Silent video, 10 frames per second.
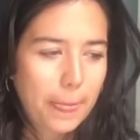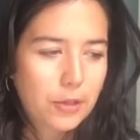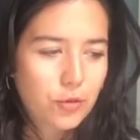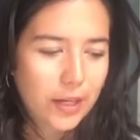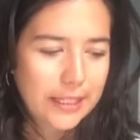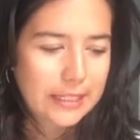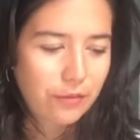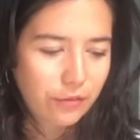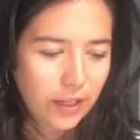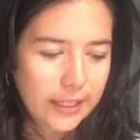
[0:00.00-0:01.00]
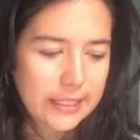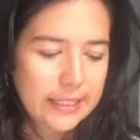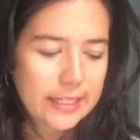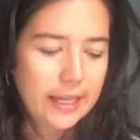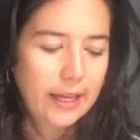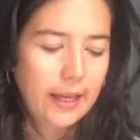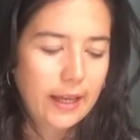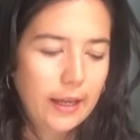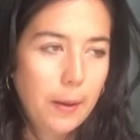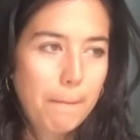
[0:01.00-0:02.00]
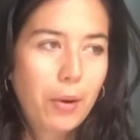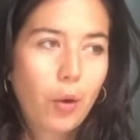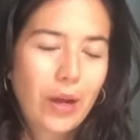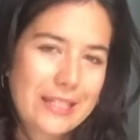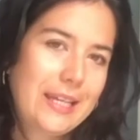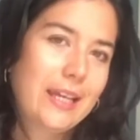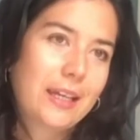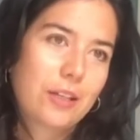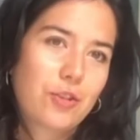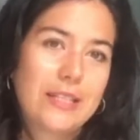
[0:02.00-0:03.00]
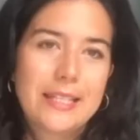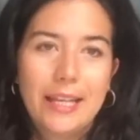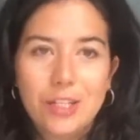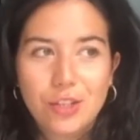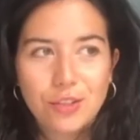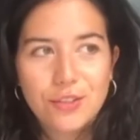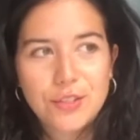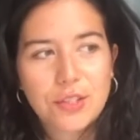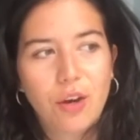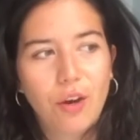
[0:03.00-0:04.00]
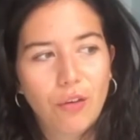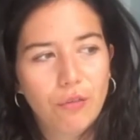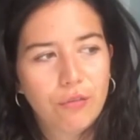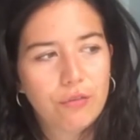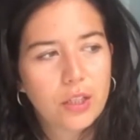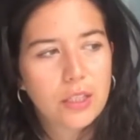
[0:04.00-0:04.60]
Trying to find poetic translations of